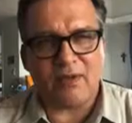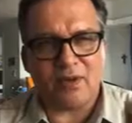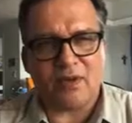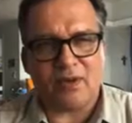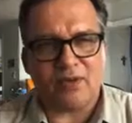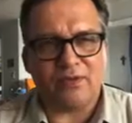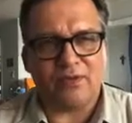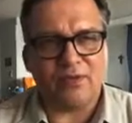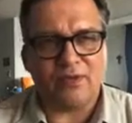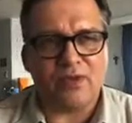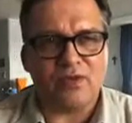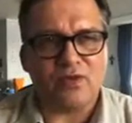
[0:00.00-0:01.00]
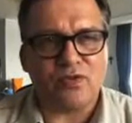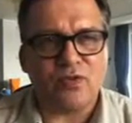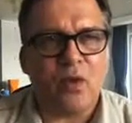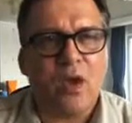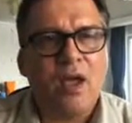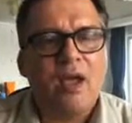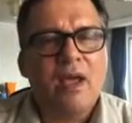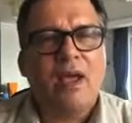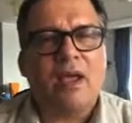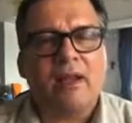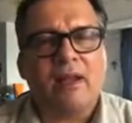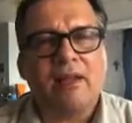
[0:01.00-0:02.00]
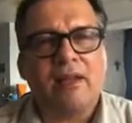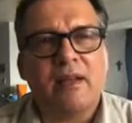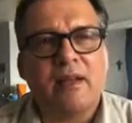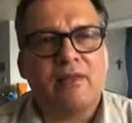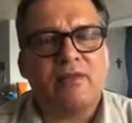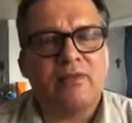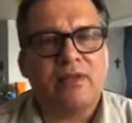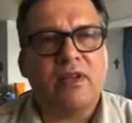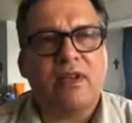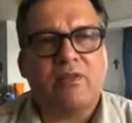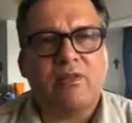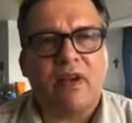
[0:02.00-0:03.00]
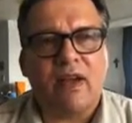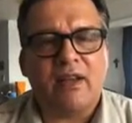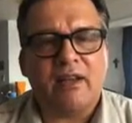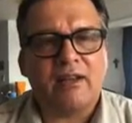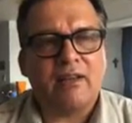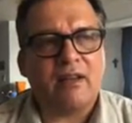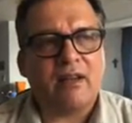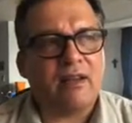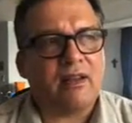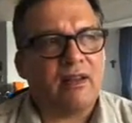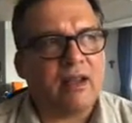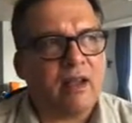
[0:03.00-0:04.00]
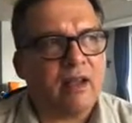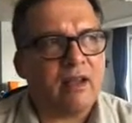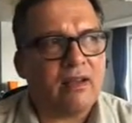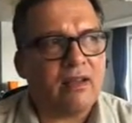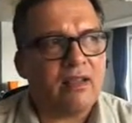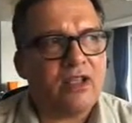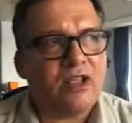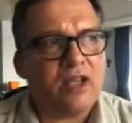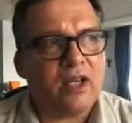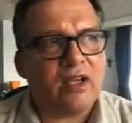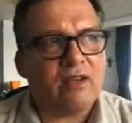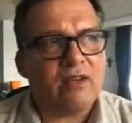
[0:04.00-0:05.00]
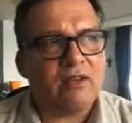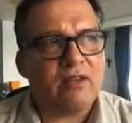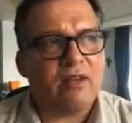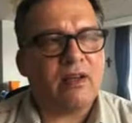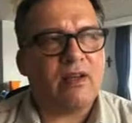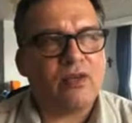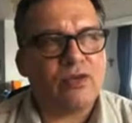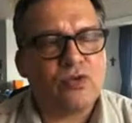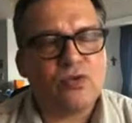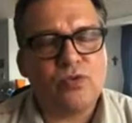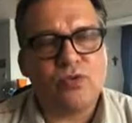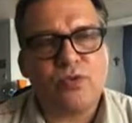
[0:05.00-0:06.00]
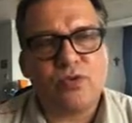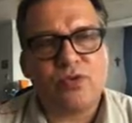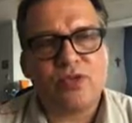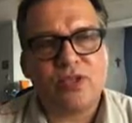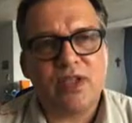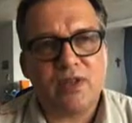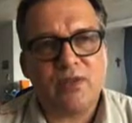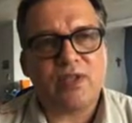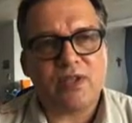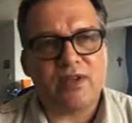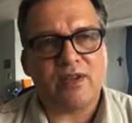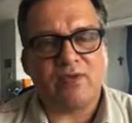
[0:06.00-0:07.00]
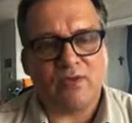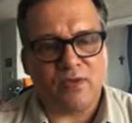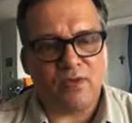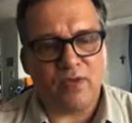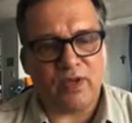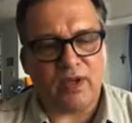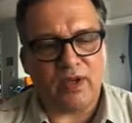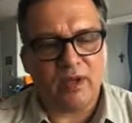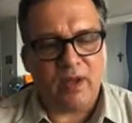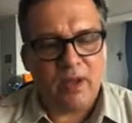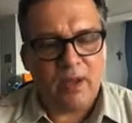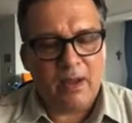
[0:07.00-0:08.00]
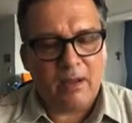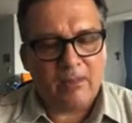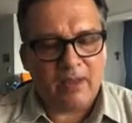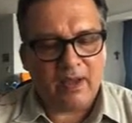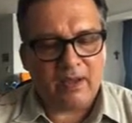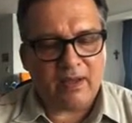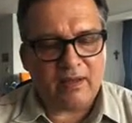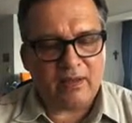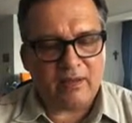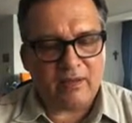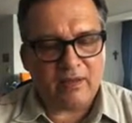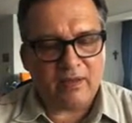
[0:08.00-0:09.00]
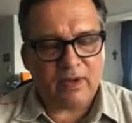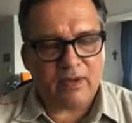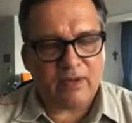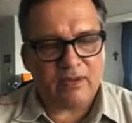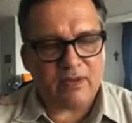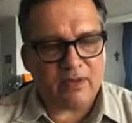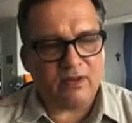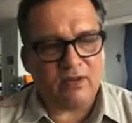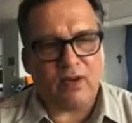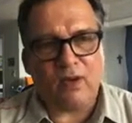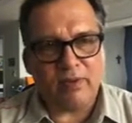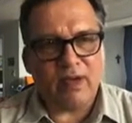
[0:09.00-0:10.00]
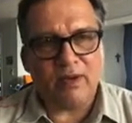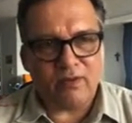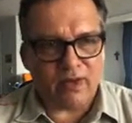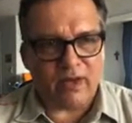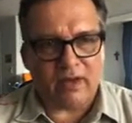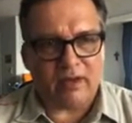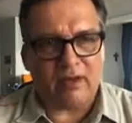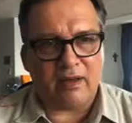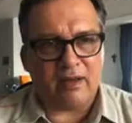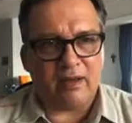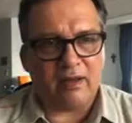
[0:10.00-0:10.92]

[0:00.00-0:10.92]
sort of 2002. And then we invited EJ to stay with us for a week. And then when the doorbell rang,